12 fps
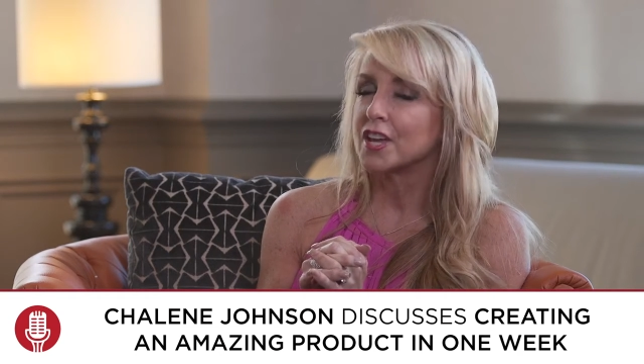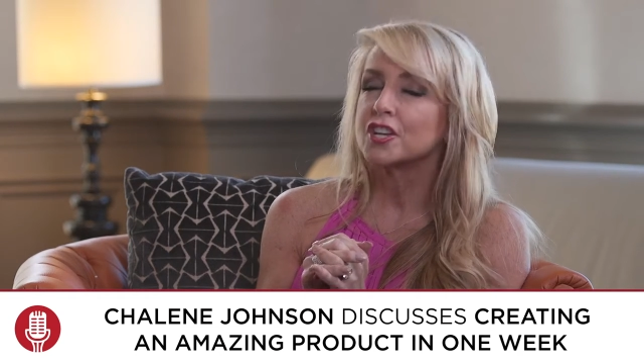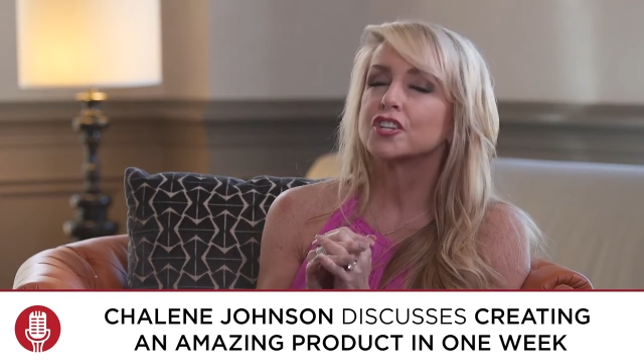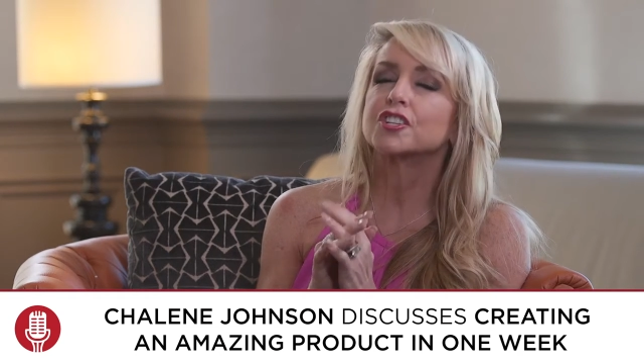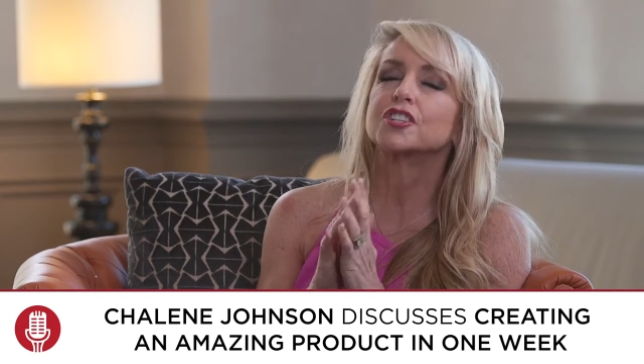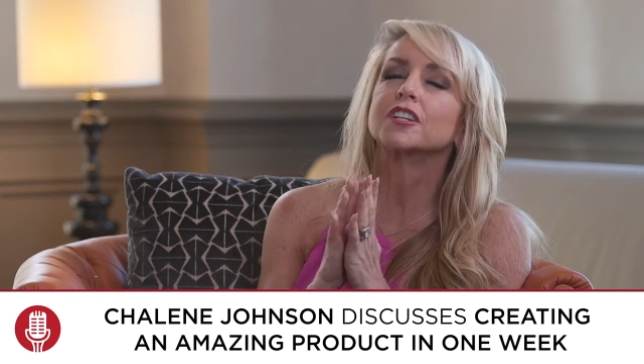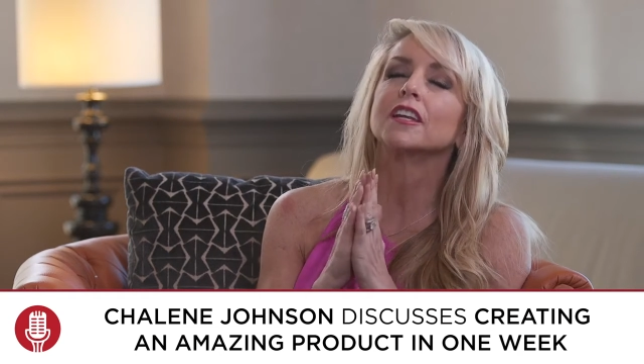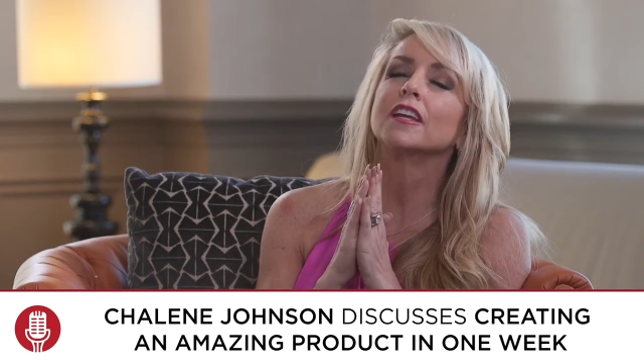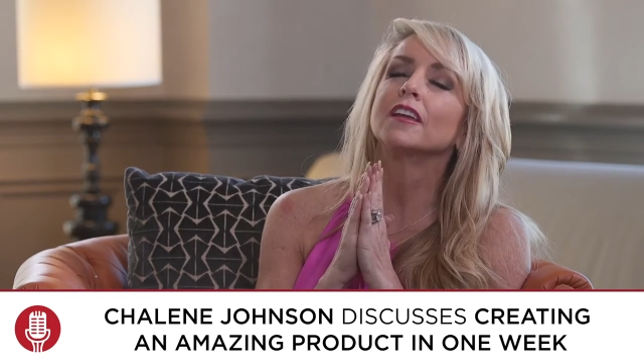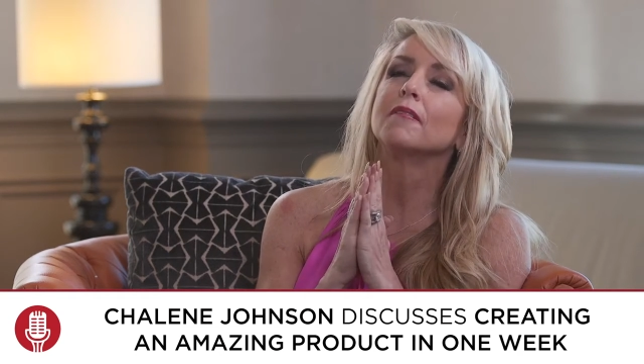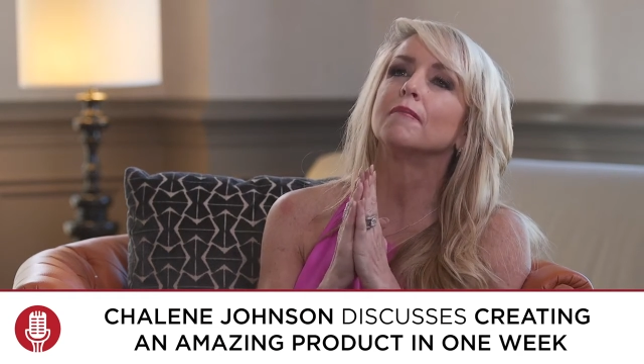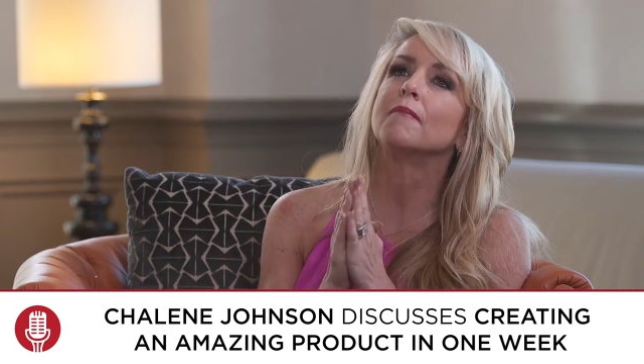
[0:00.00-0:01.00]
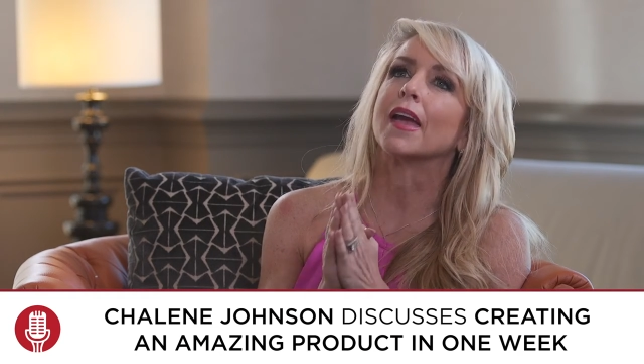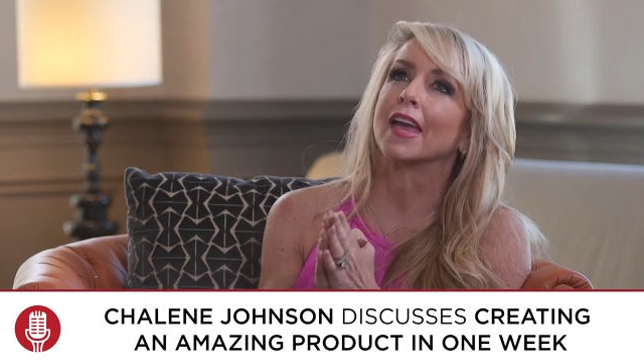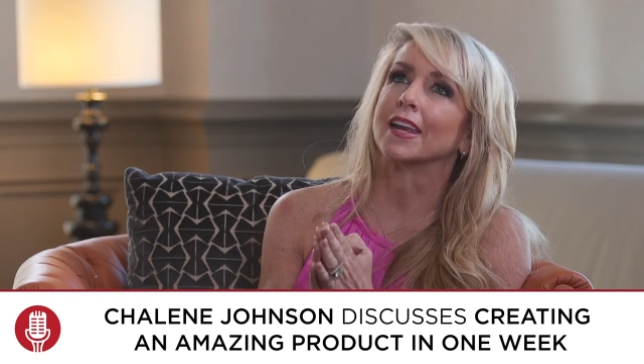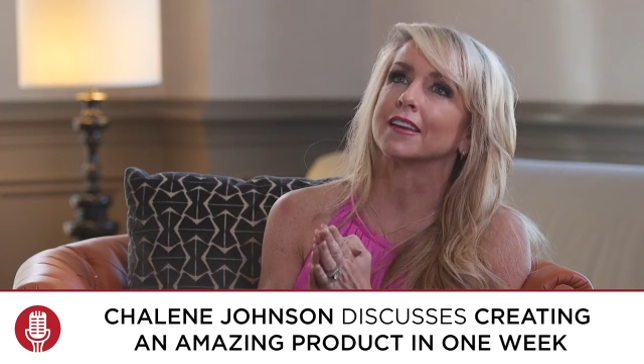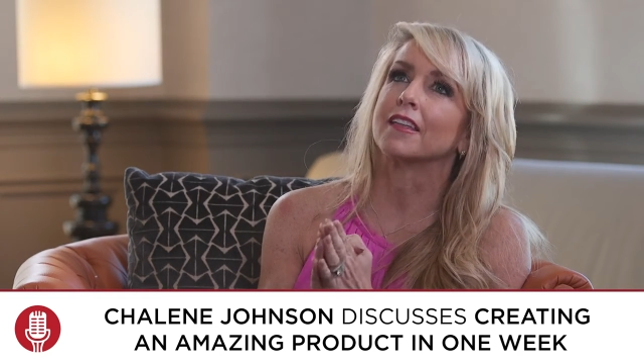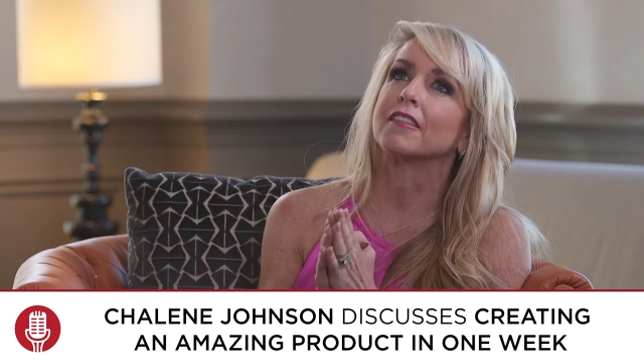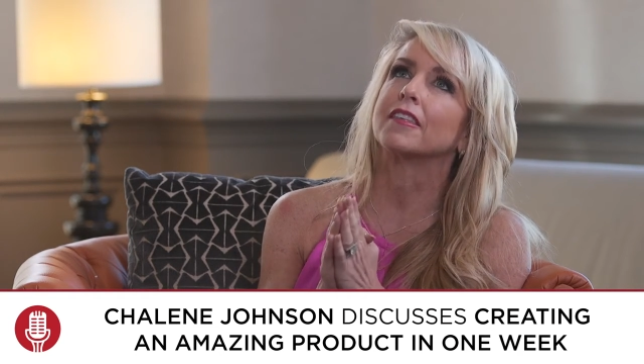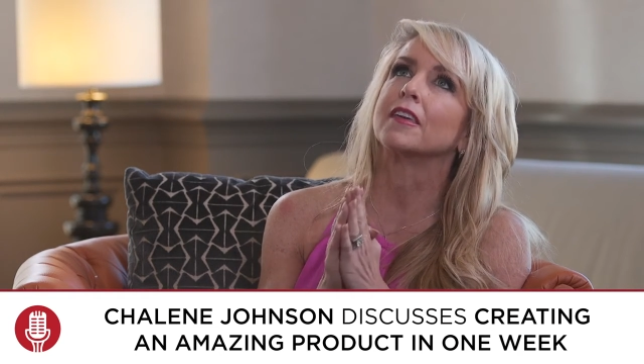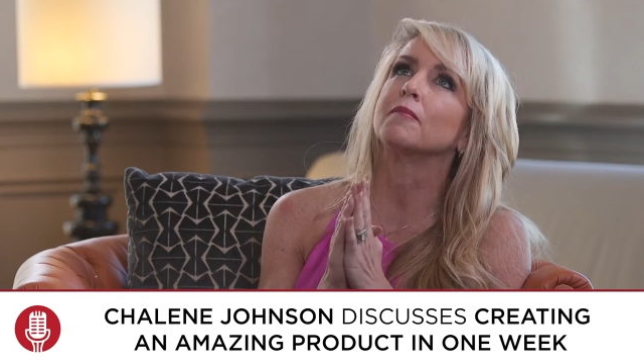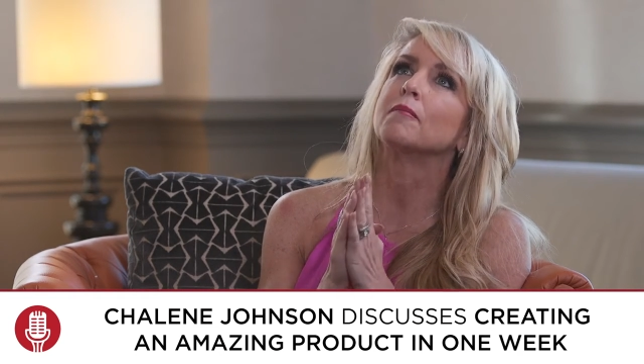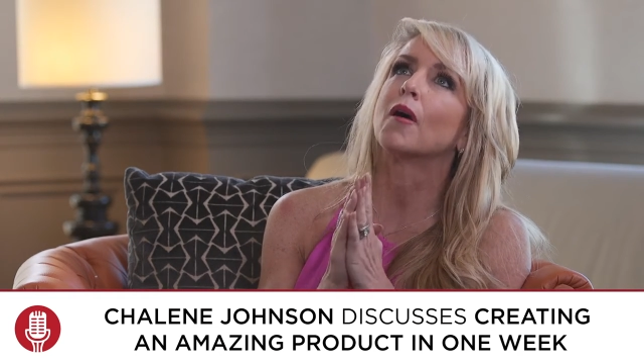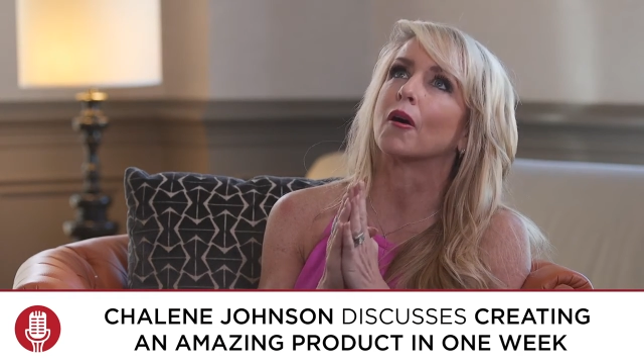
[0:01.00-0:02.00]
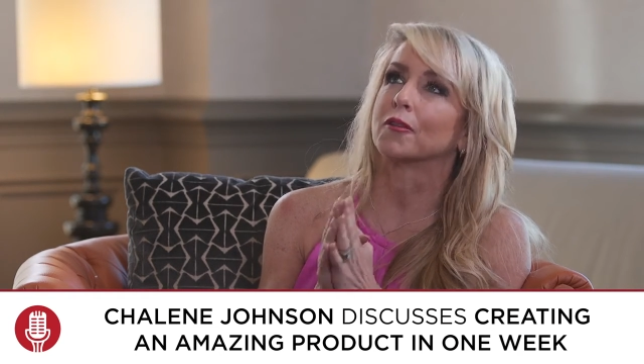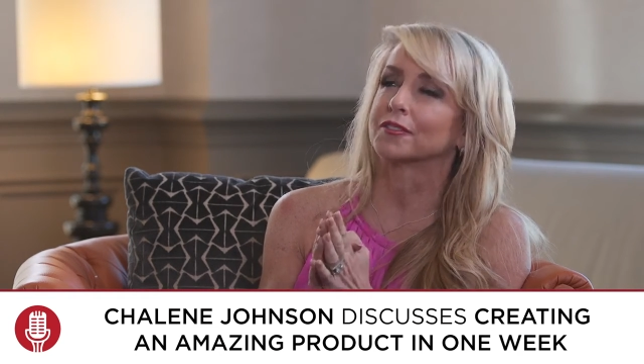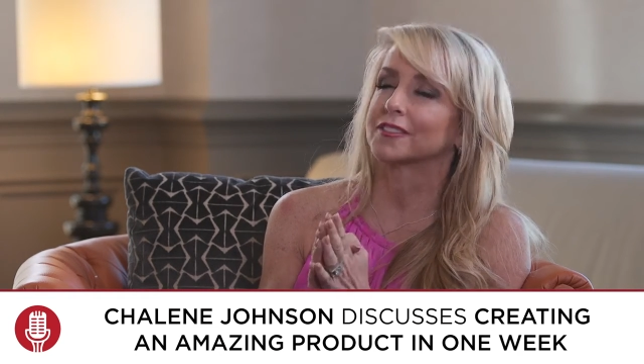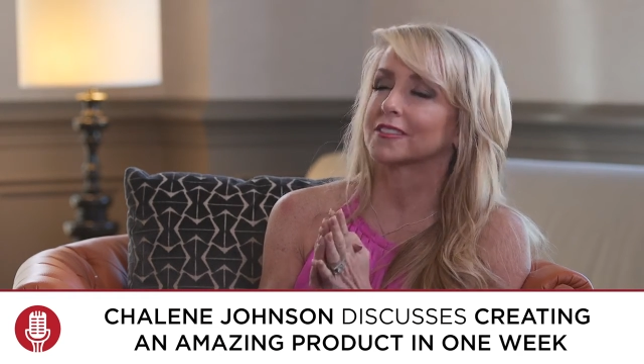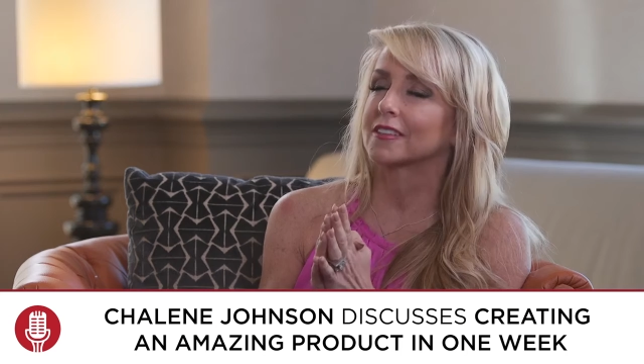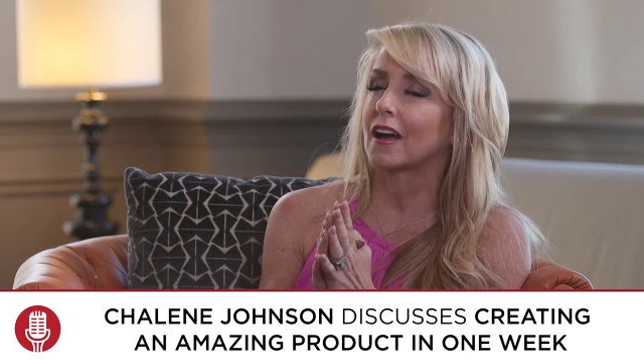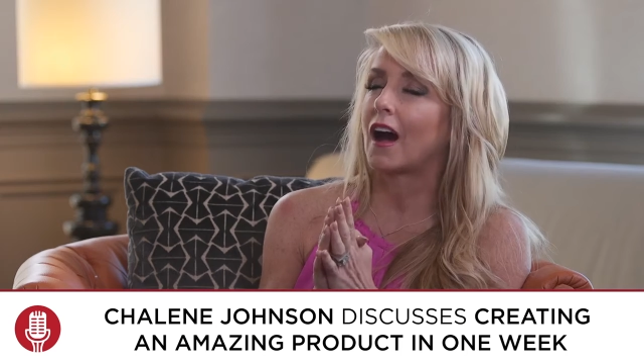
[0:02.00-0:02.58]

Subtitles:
She made the most